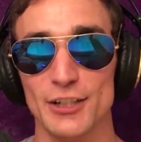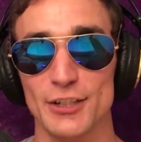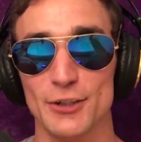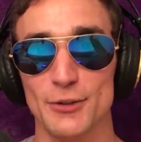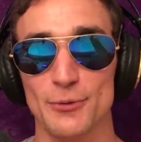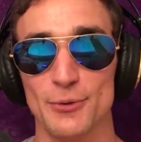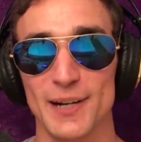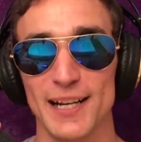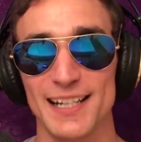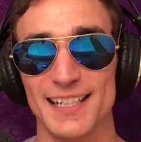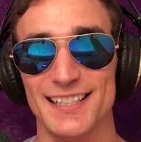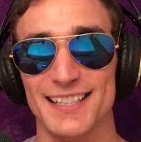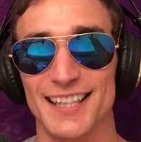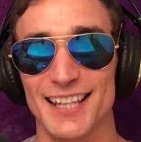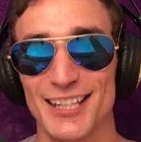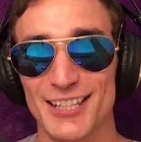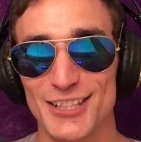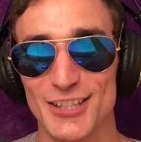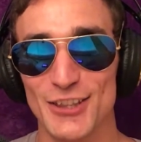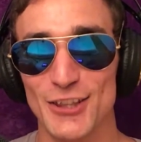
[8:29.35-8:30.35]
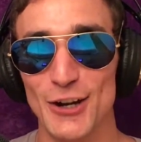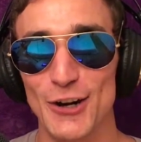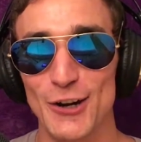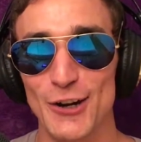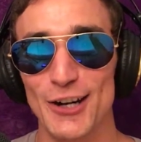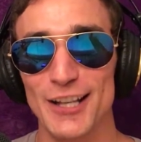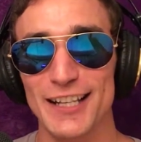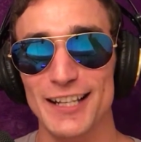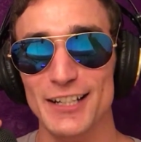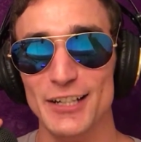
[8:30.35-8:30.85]
to raise this
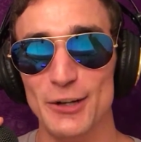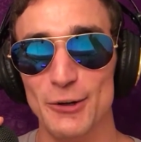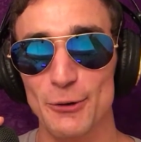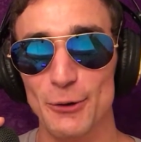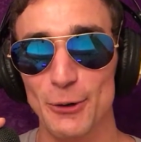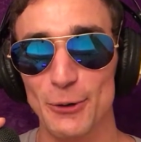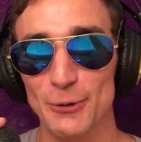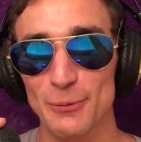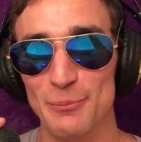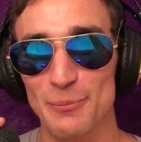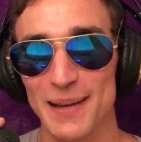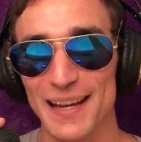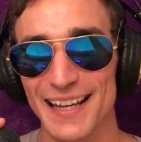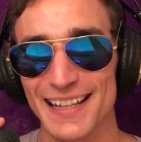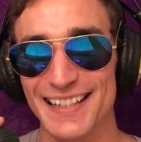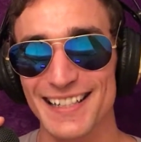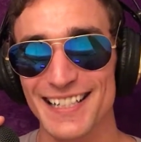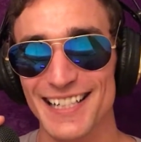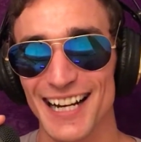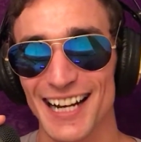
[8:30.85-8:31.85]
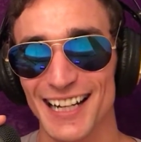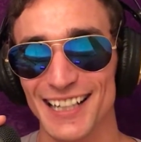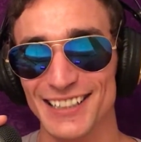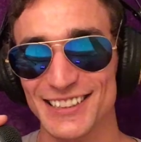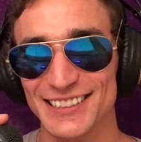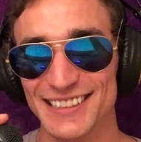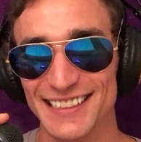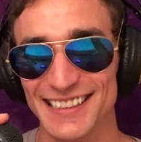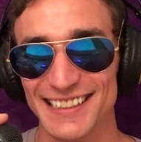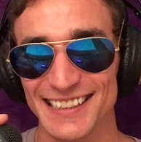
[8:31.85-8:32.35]
30-year-old
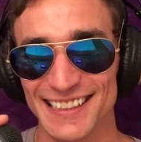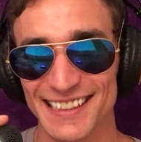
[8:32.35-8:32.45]
man-child.